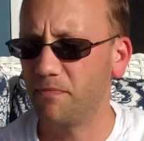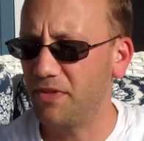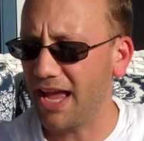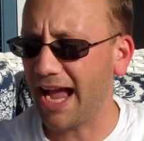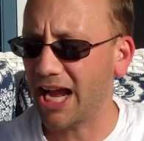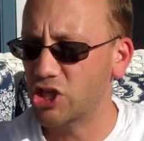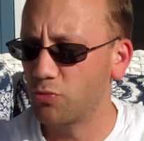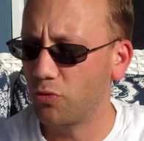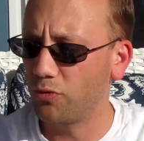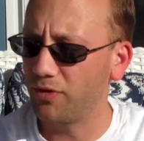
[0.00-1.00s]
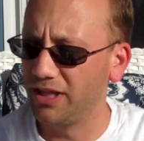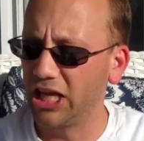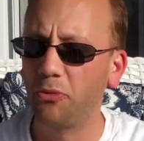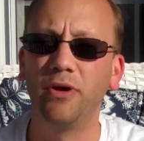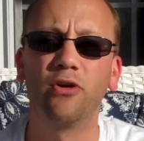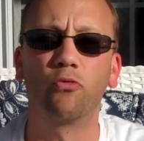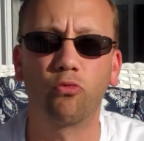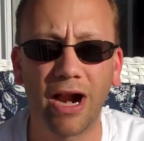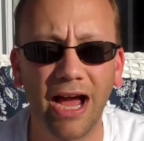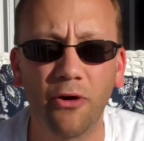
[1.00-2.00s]
the actual liquid
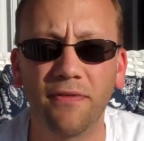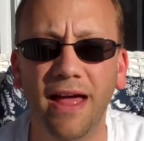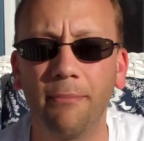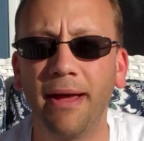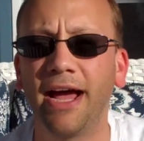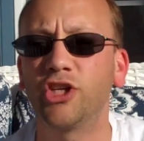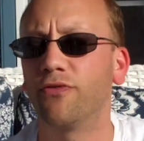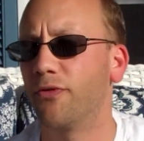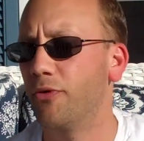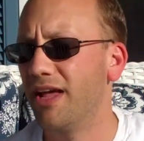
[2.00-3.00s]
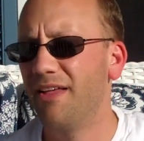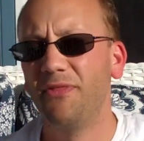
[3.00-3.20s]
around that passion fruit.